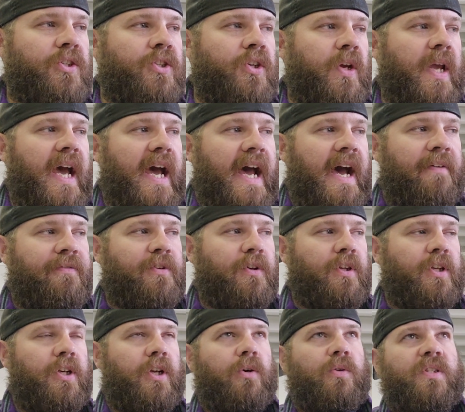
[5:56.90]
yeah, after
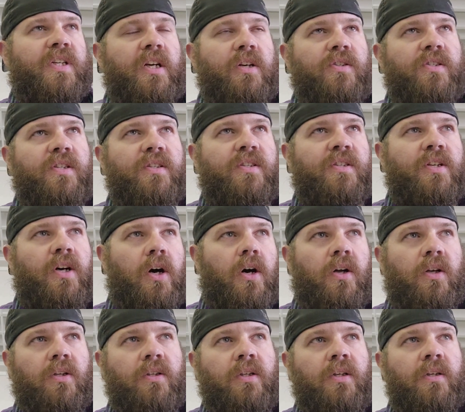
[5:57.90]
the nose gear's
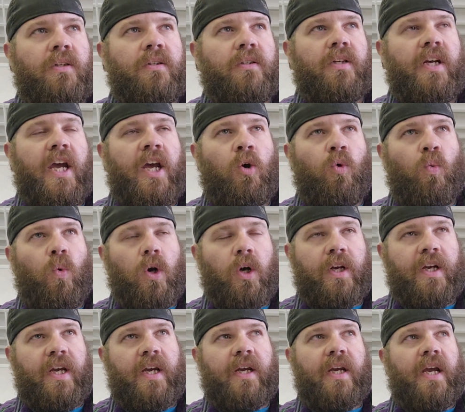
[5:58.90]
installed and
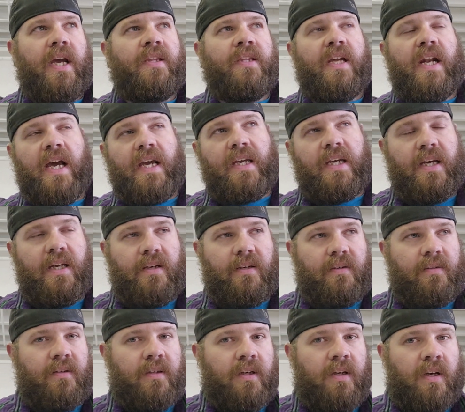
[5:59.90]
working, and then I get
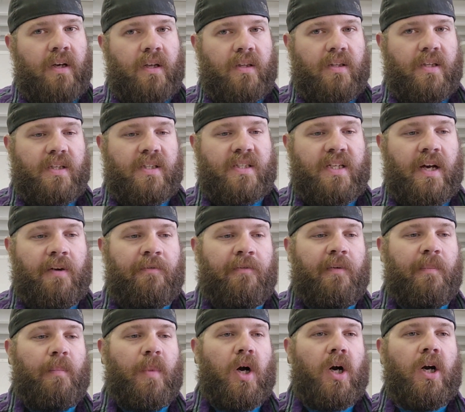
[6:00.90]
the stuff
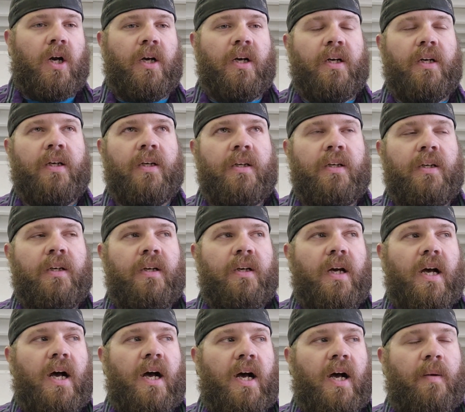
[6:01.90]
from Mark
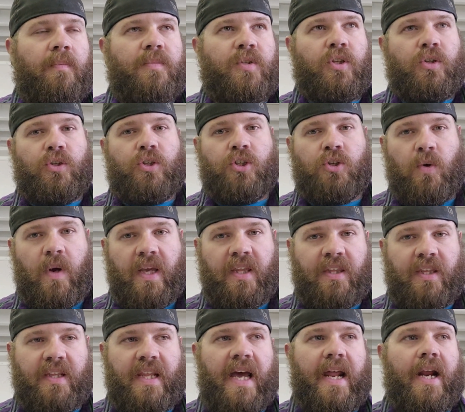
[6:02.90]
to
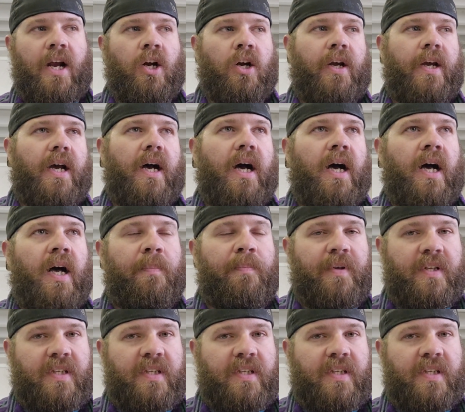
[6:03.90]
strengthen that area up